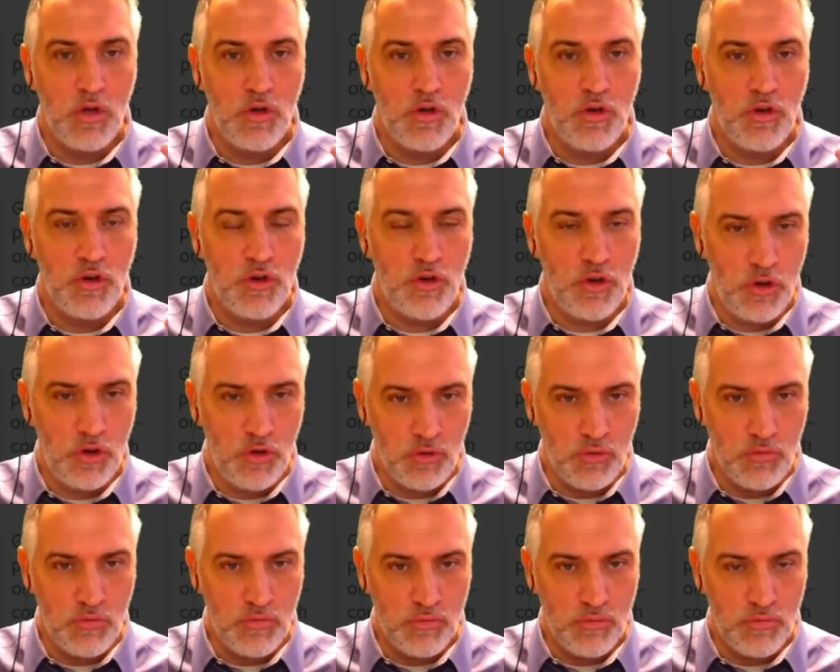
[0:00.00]
to
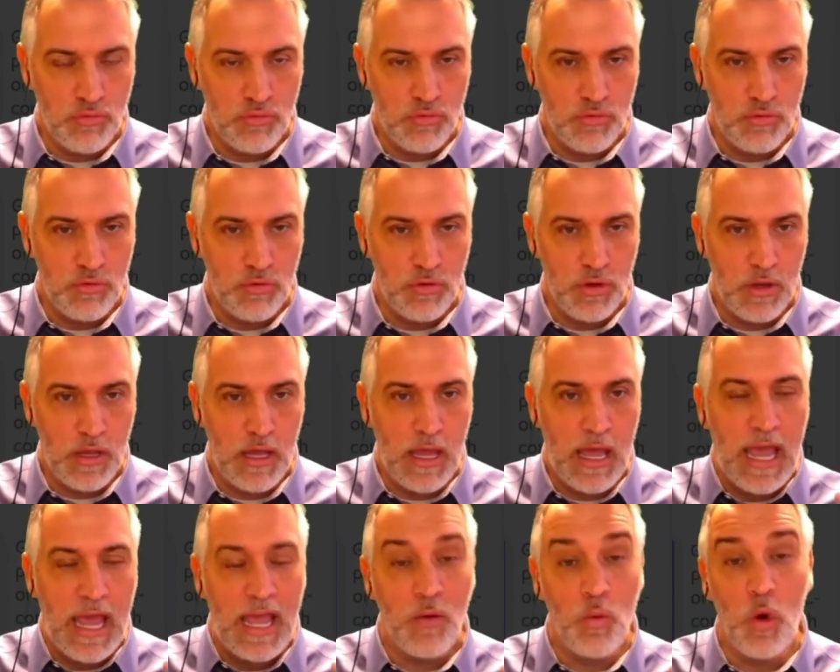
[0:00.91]
do,
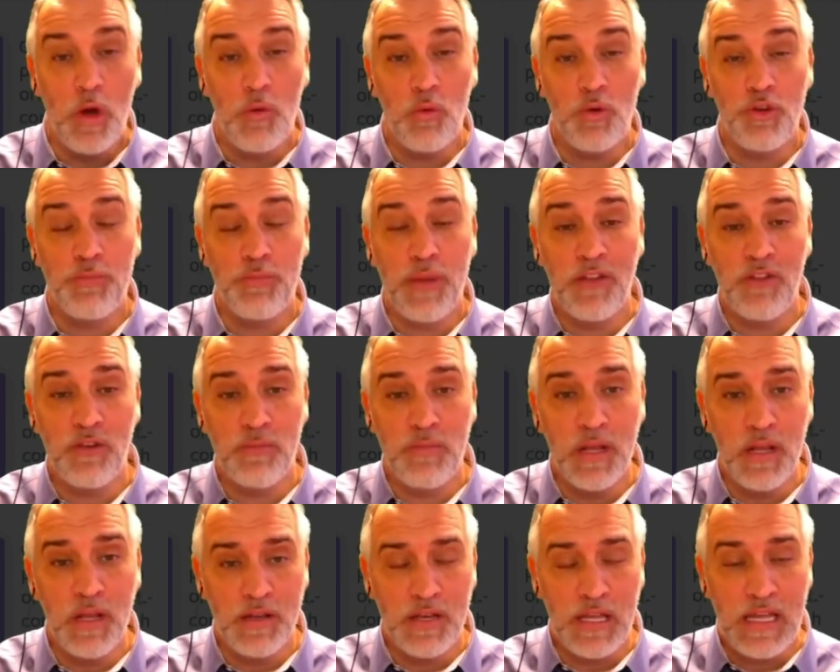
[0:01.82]
and what
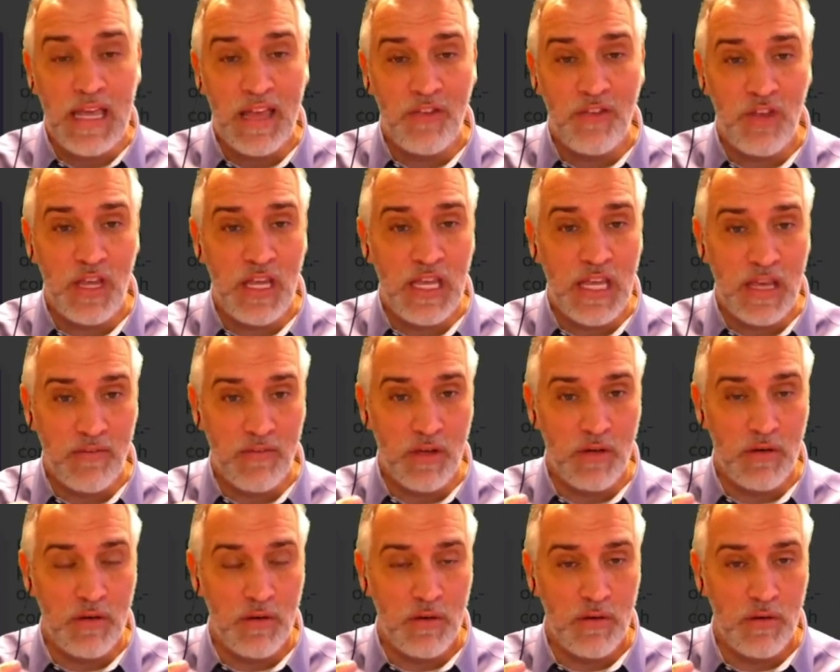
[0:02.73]
responsibility has he
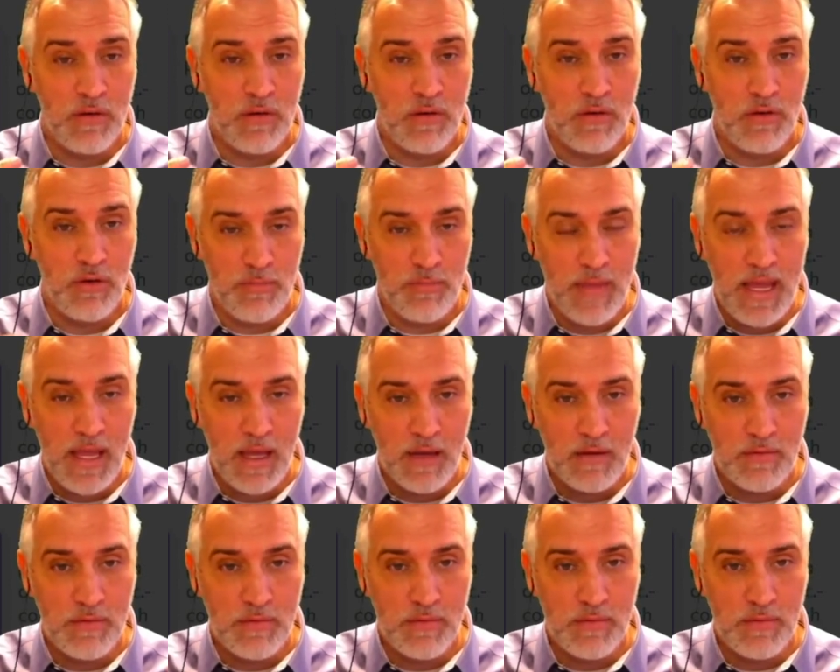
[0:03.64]
given to
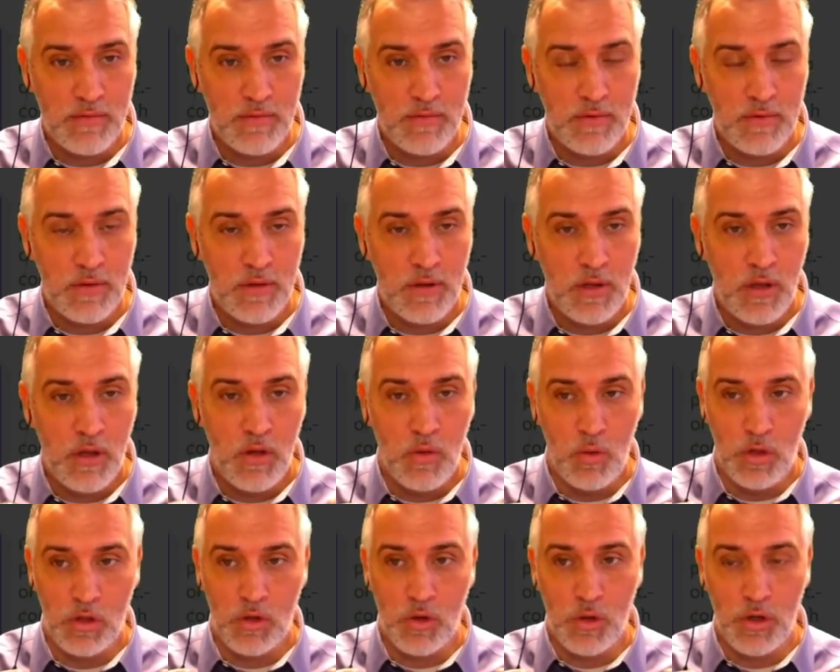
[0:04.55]
man?
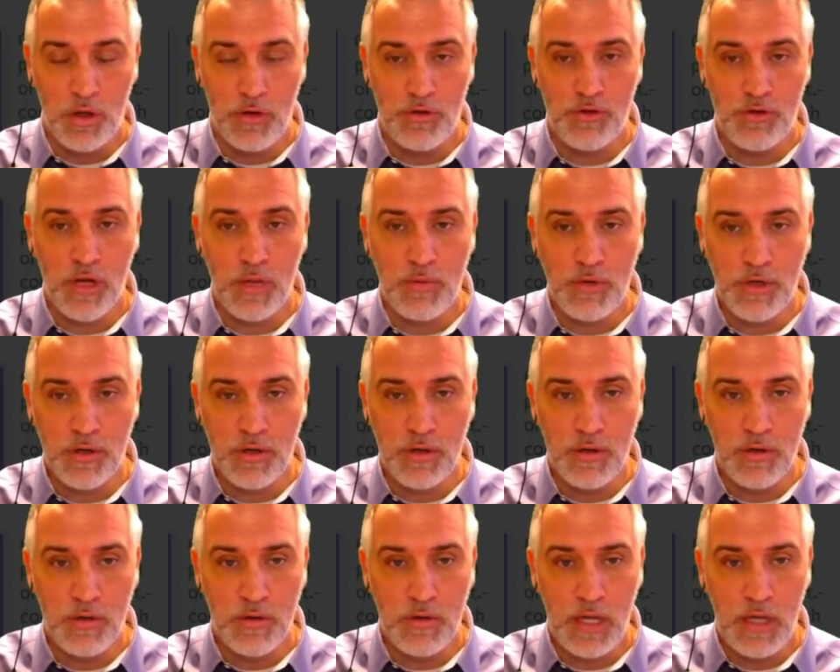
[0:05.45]
Well, according to the
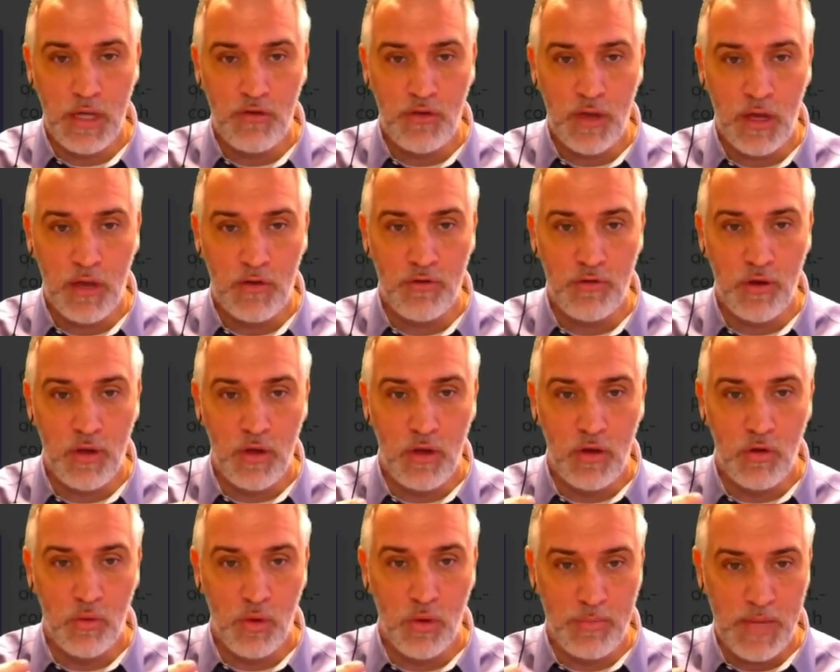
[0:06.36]
scripture, he says,
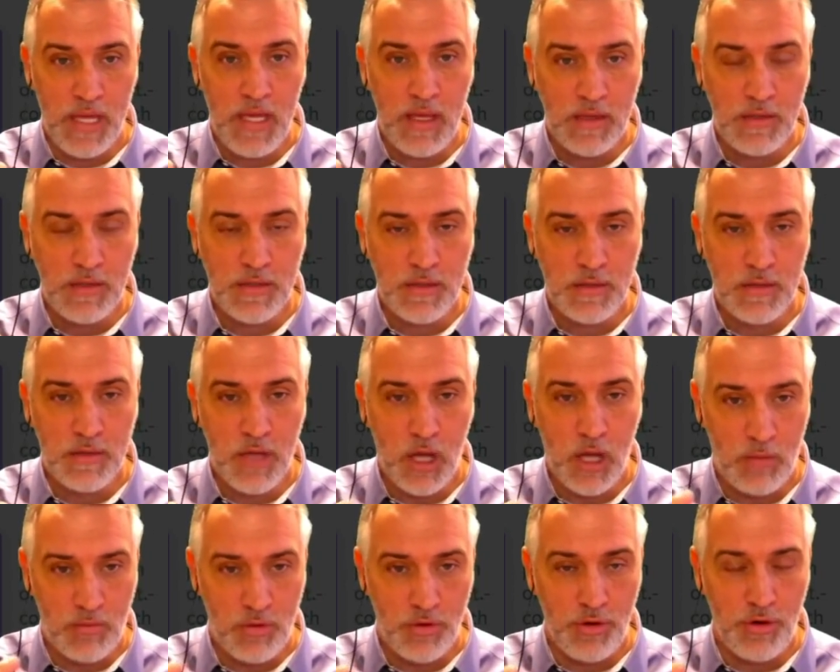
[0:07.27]
repent,
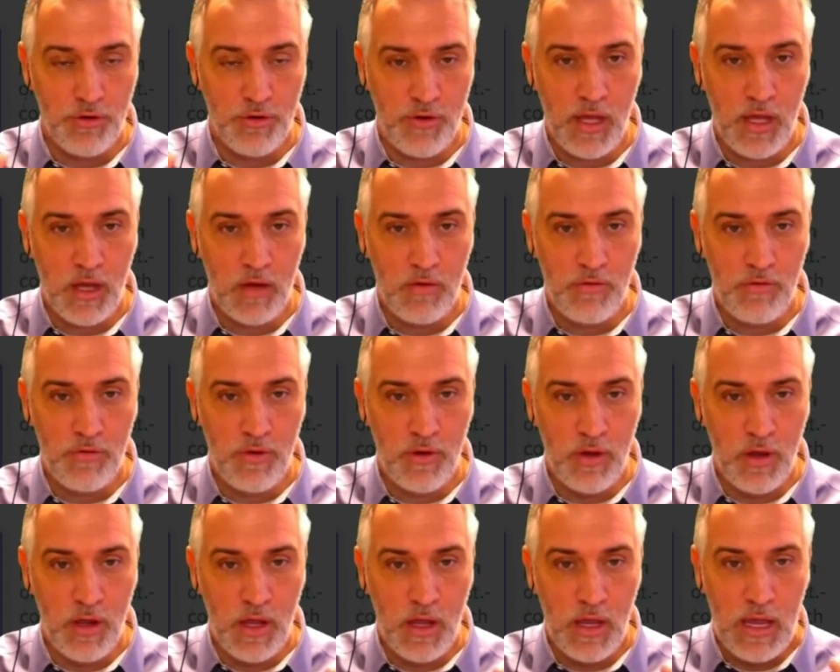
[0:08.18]
humble yourself,
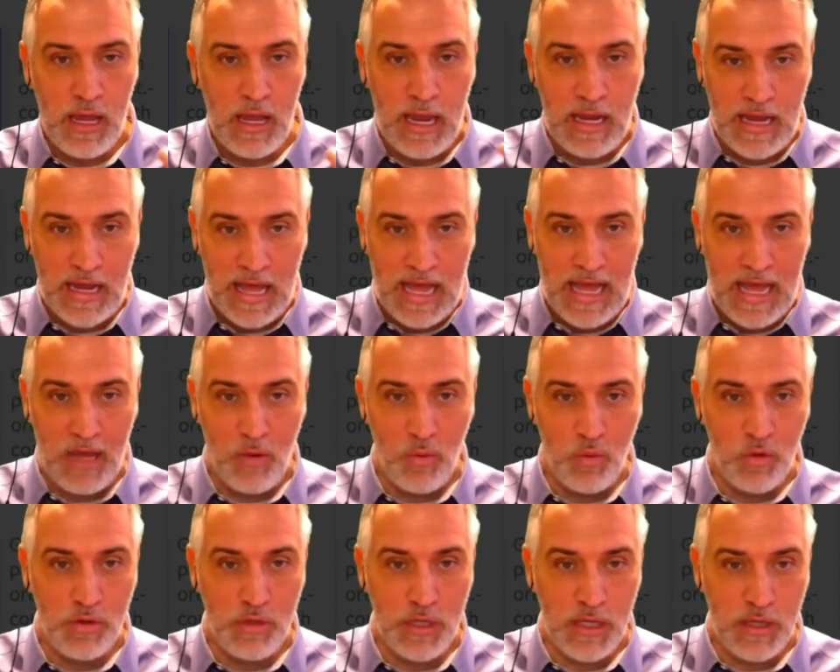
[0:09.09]
and I
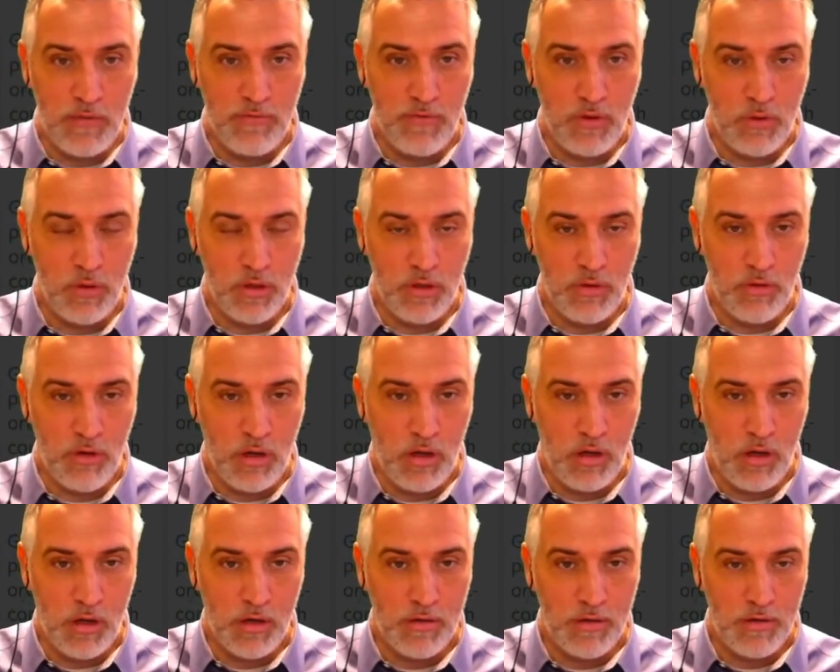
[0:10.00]
will give you a new
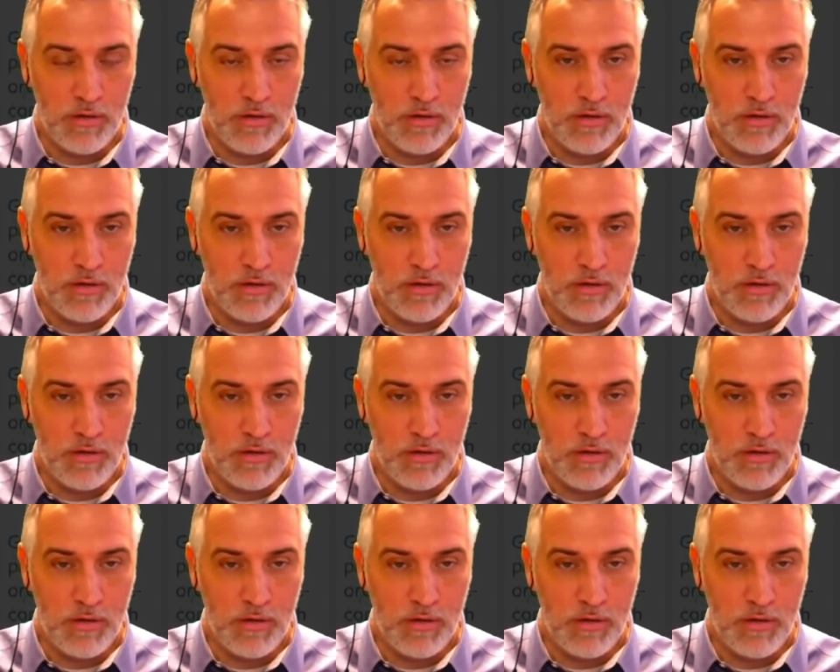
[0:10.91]
heart.